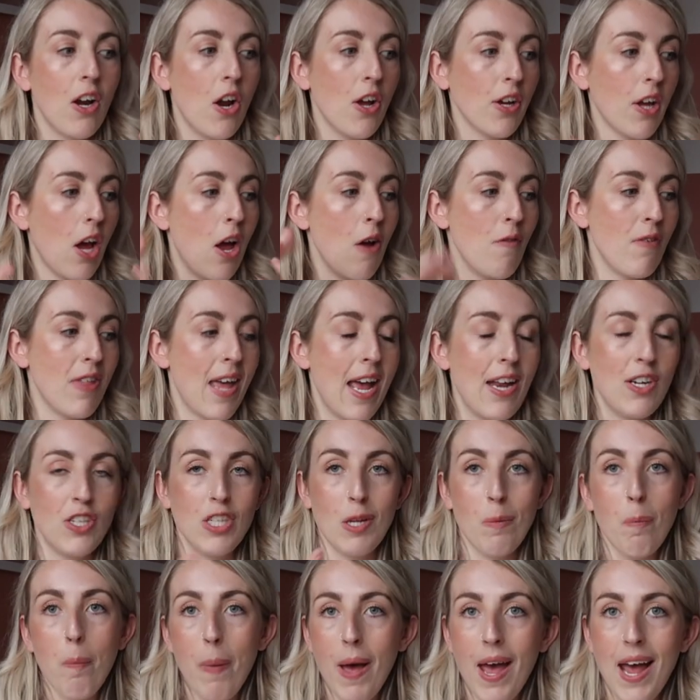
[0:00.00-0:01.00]
like over the edge of
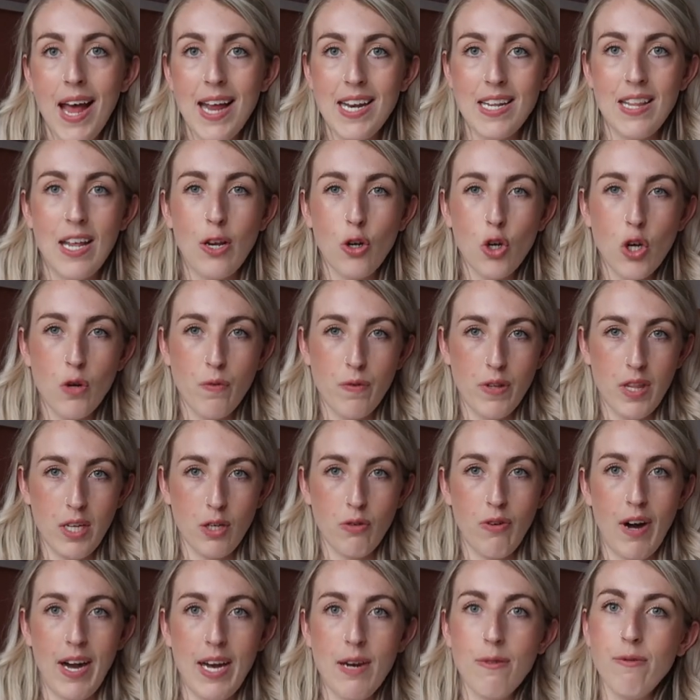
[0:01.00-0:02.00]
the bed and then cover the
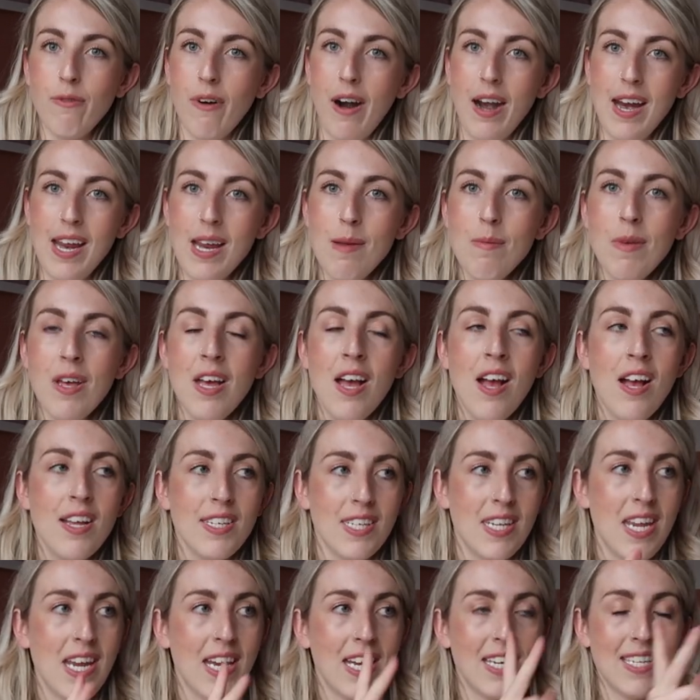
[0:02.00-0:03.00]
grey frame.
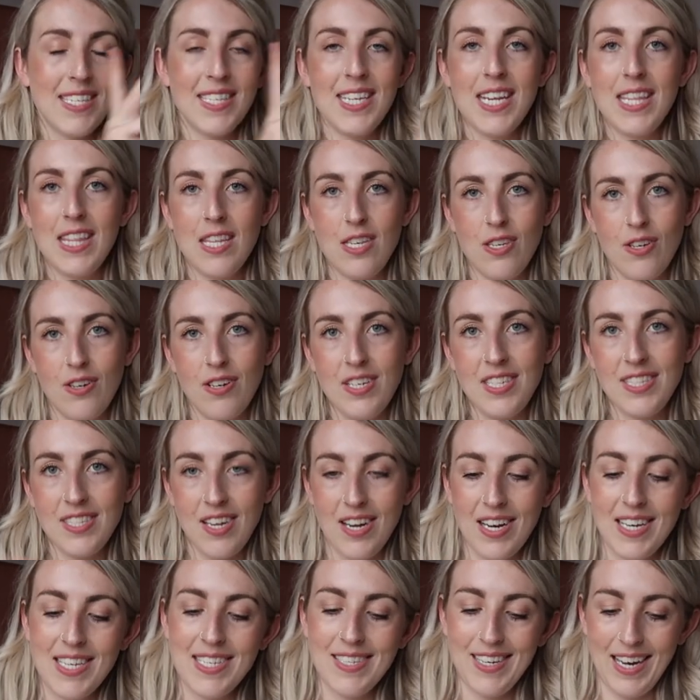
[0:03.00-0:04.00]
So you can see the nice
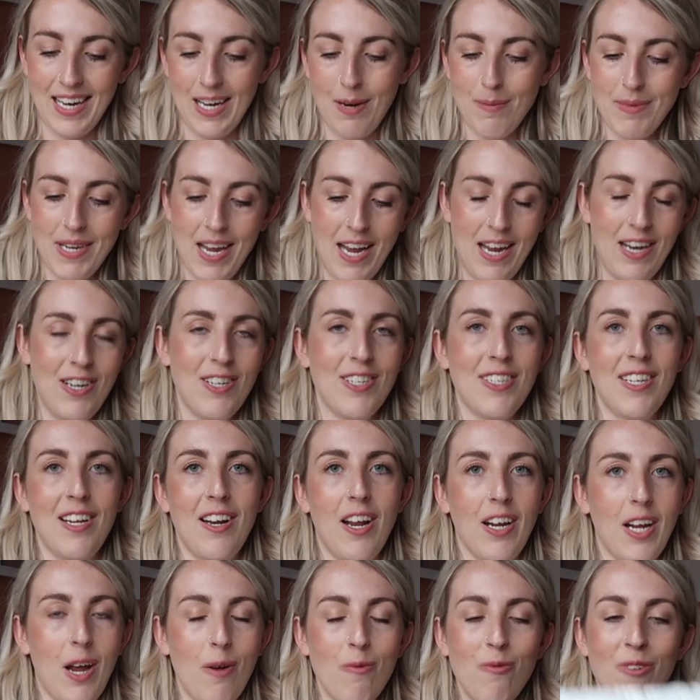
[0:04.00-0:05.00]
like scalloped edge. So
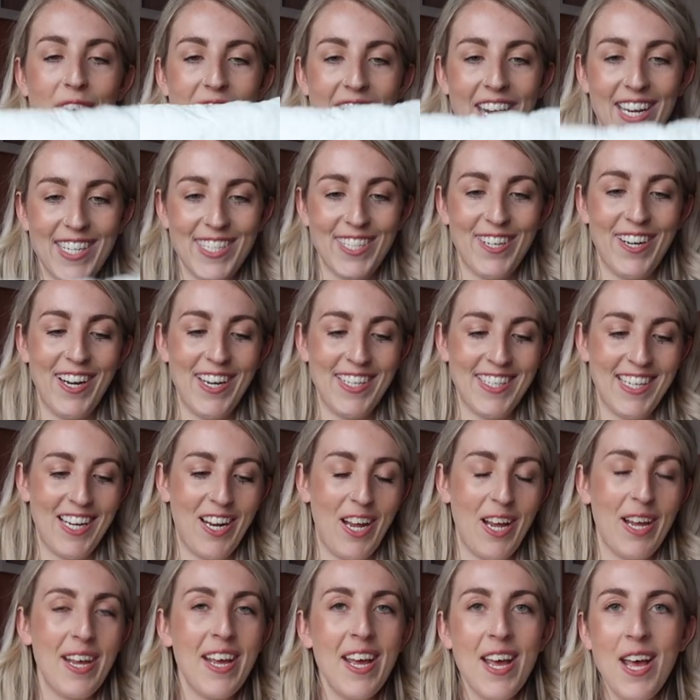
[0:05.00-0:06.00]
like, I'm really excited to
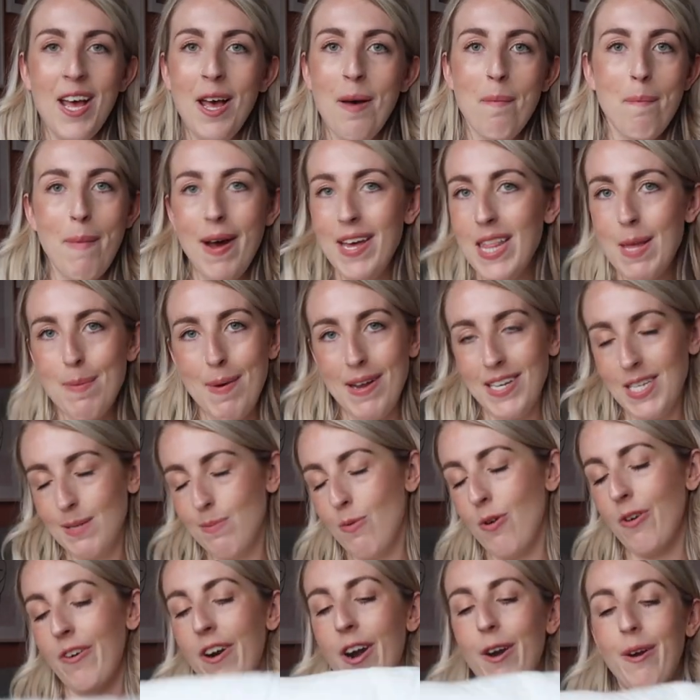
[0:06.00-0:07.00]
like make the bed
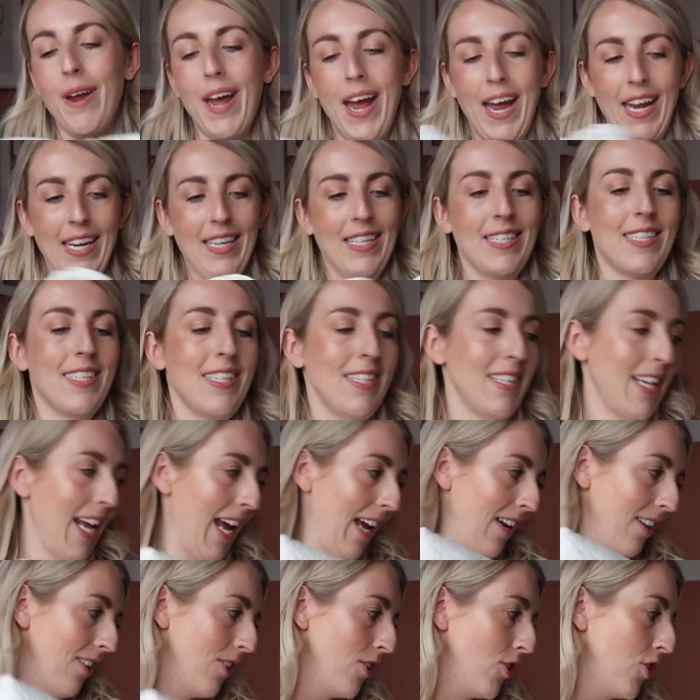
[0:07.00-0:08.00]
tomorrow and
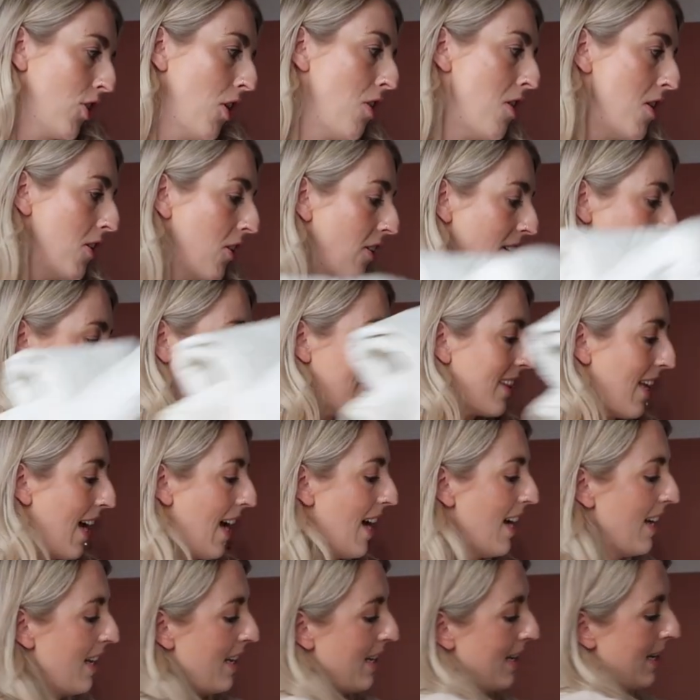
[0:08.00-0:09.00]
yeah, show you guys
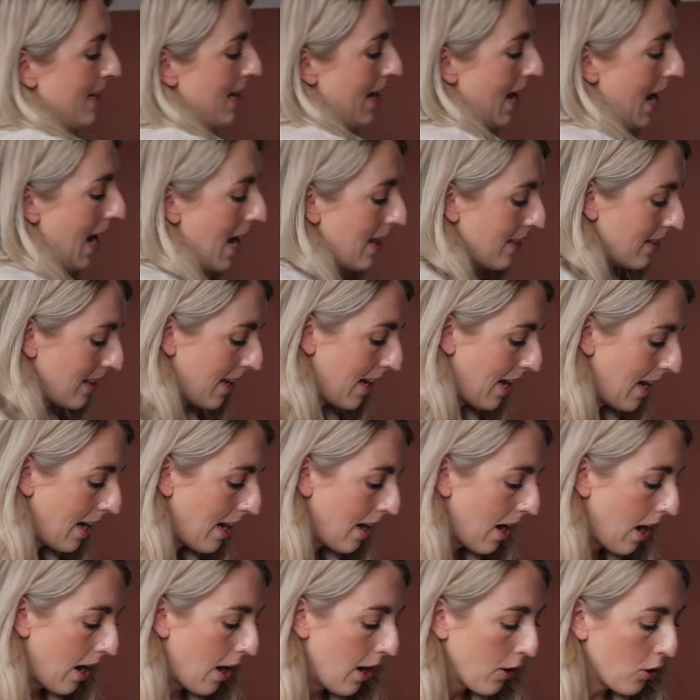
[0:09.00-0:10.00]
that. And
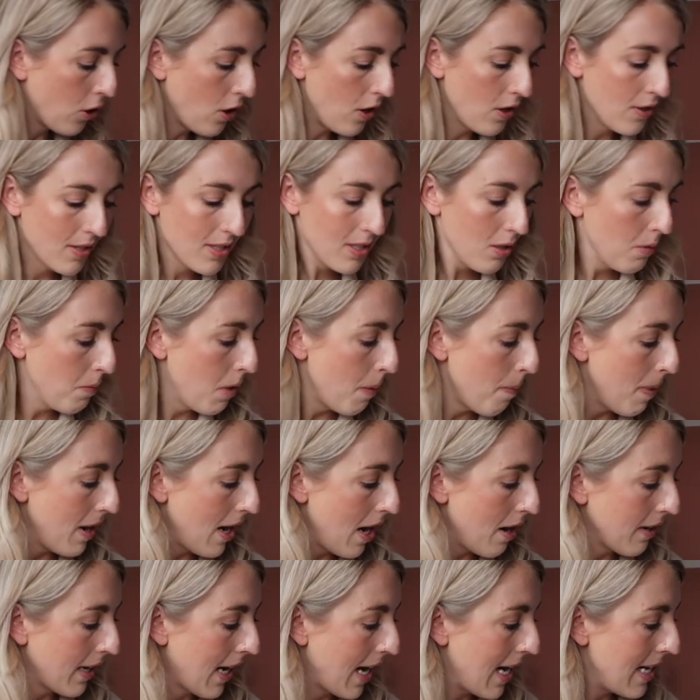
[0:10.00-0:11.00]
then I've got some
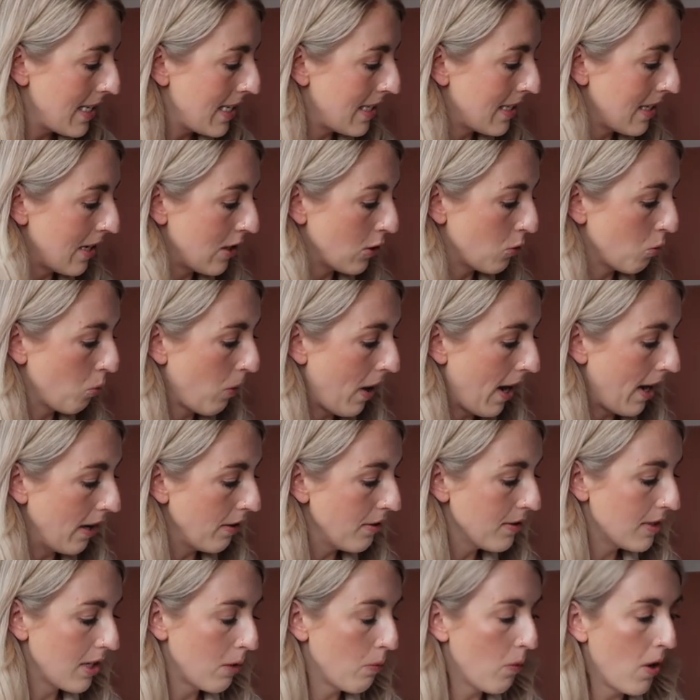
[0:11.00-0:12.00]
pillowcases as
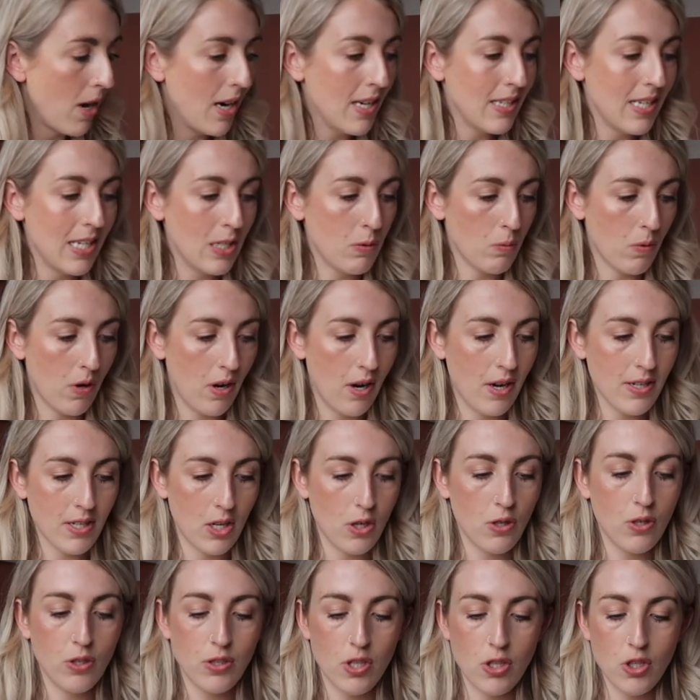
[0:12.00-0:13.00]
well. So what I did was
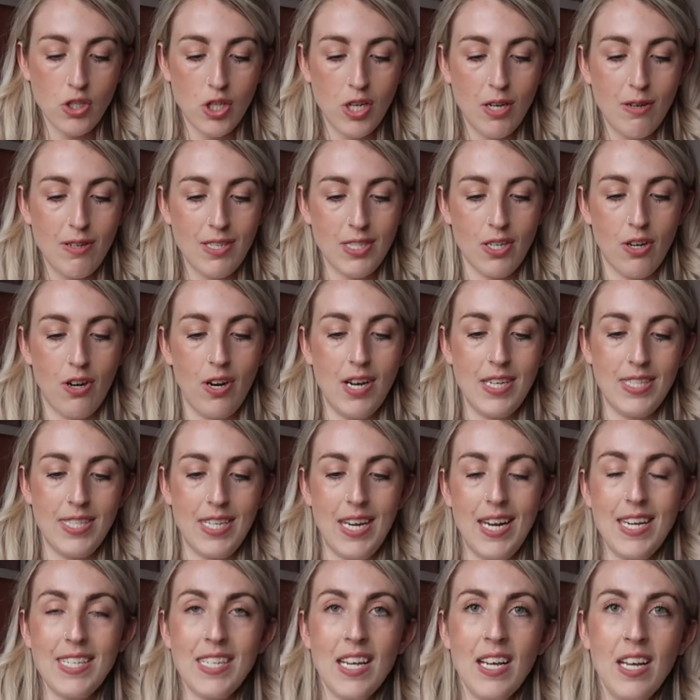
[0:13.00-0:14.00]
I ordered two
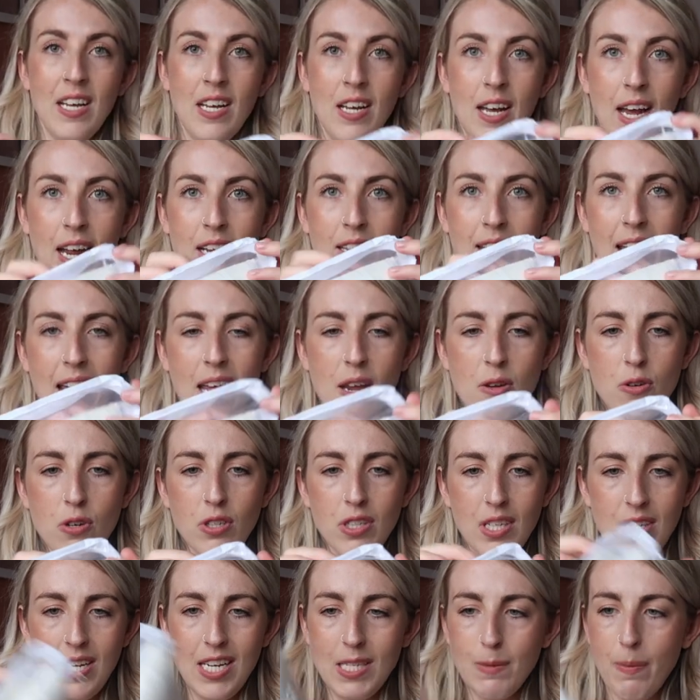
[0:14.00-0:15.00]
sizes. And how
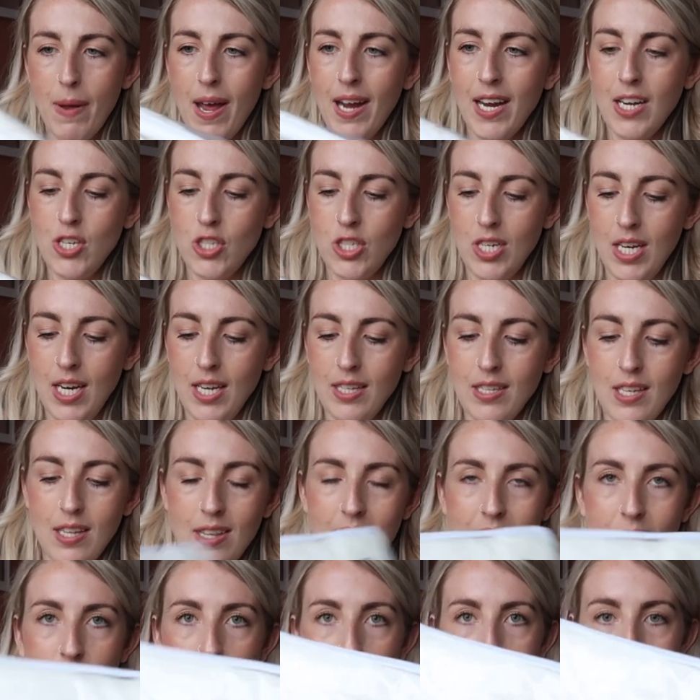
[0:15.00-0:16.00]
good are these packaging that
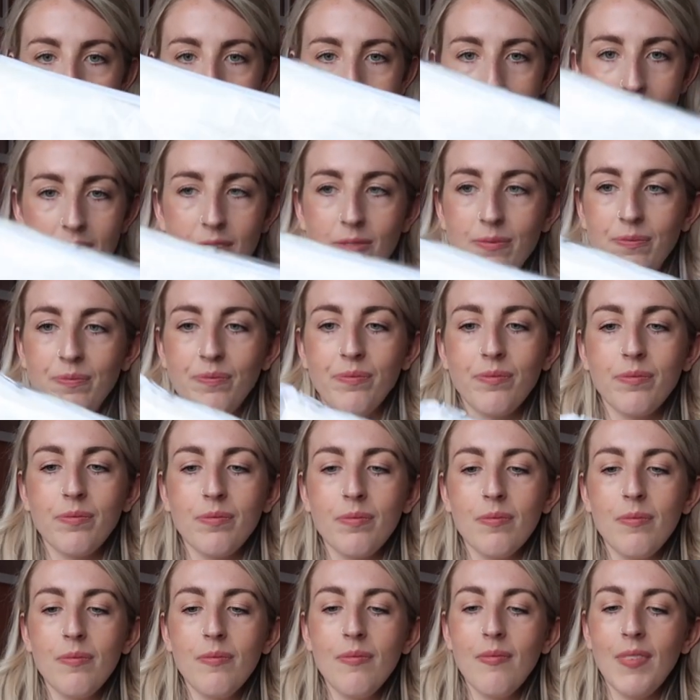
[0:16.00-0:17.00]
this comes in
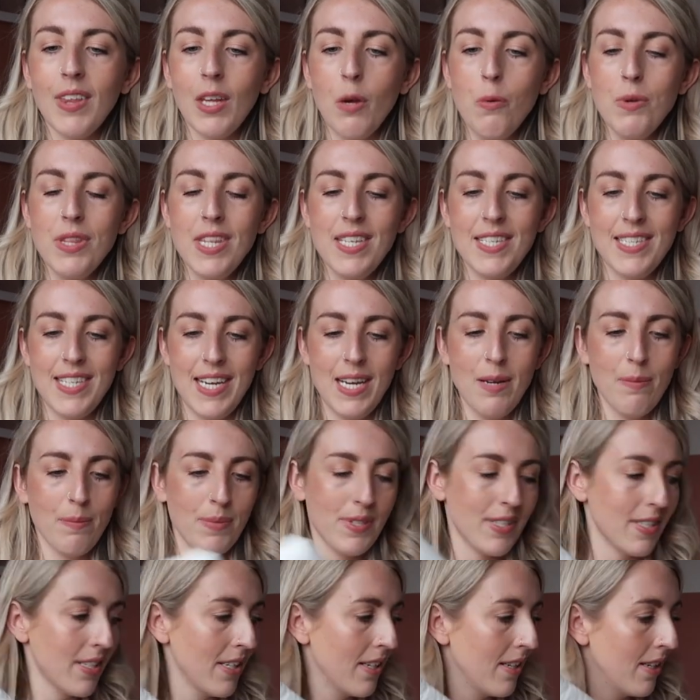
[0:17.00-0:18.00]
with the
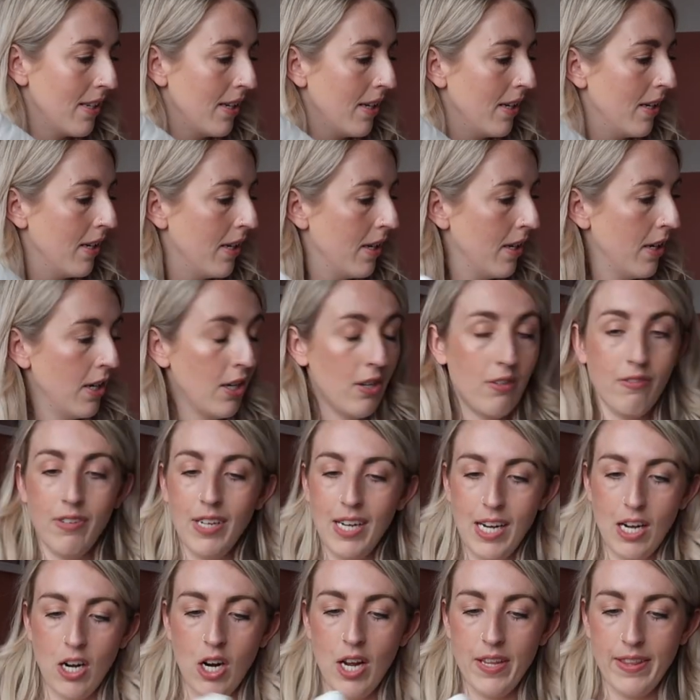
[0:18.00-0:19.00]
zips?
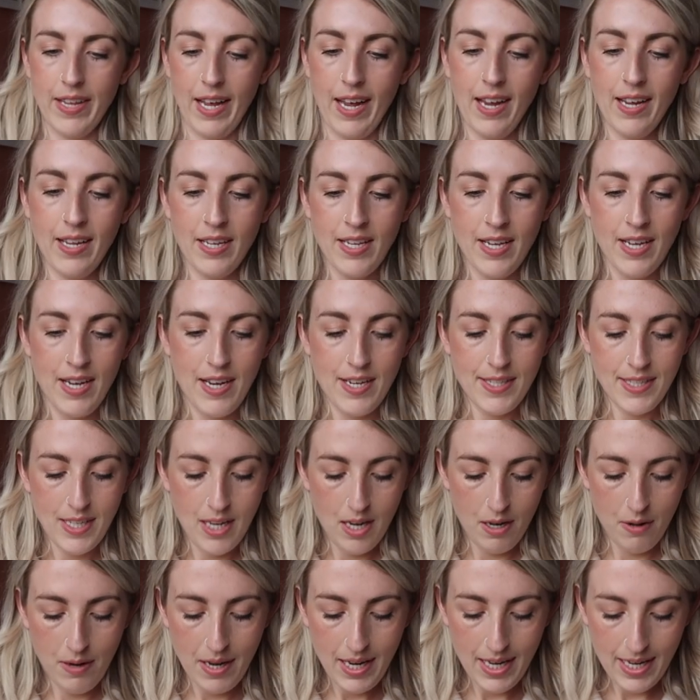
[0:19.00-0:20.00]
Really like that.
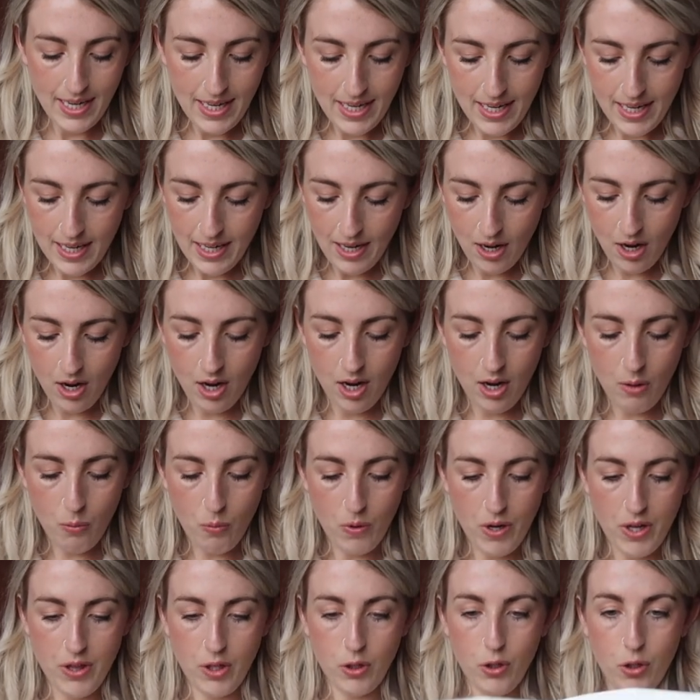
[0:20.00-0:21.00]
So here are
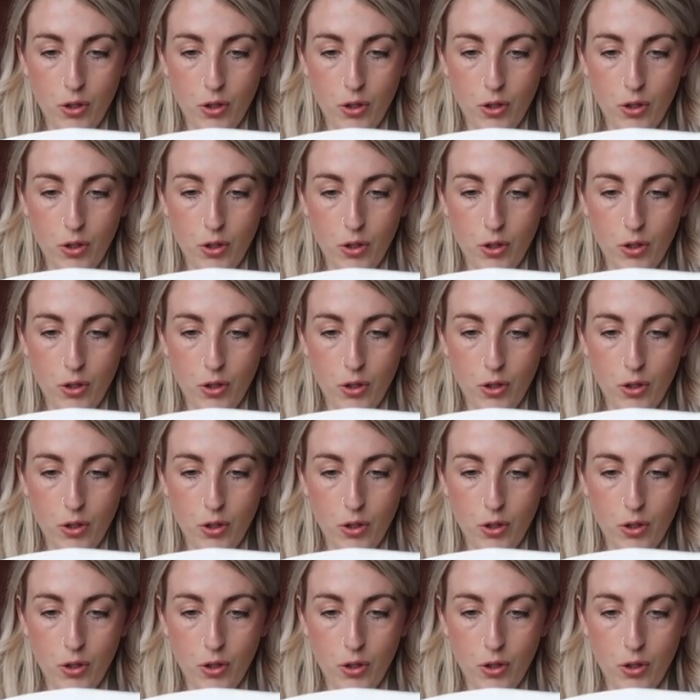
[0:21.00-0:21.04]
one of the